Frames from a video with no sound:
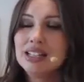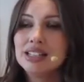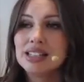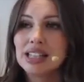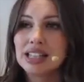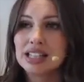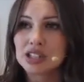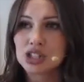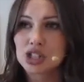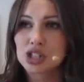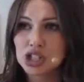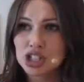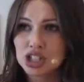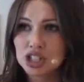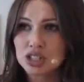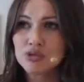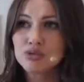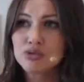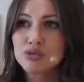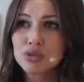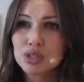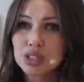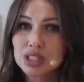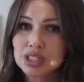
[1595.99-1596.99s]
Like she
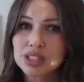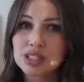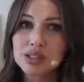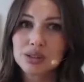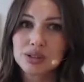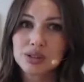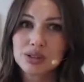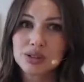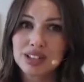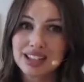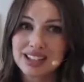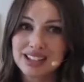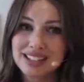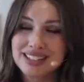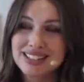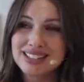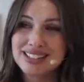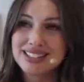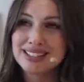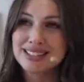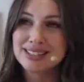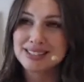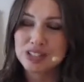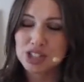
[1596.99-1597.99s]
really, like
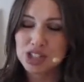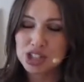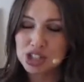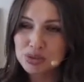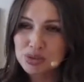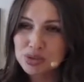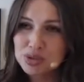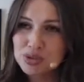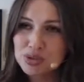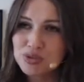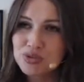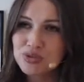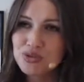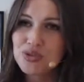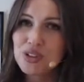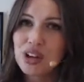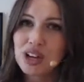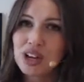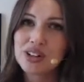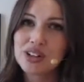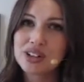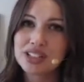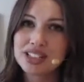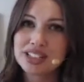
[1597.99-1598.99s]
she was
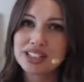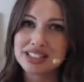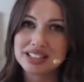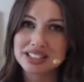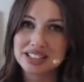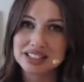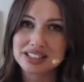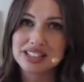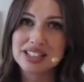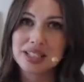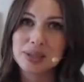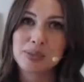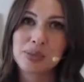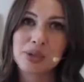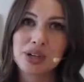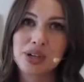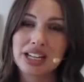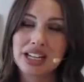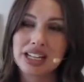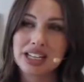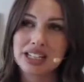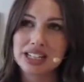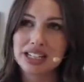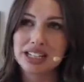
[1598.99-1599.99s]
very deliberate
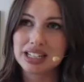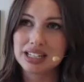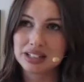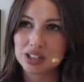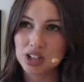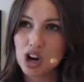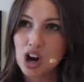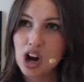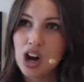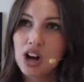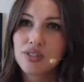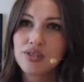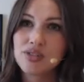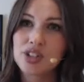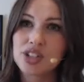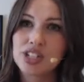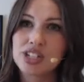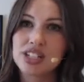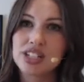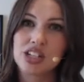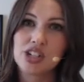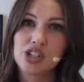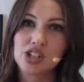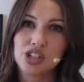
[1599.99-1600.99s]
in
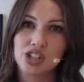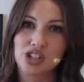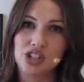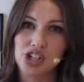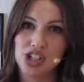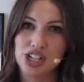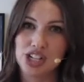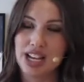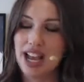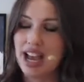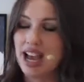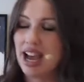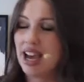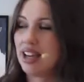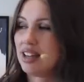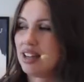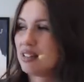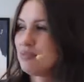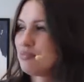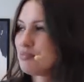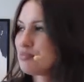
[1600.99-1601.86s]
conversations she had.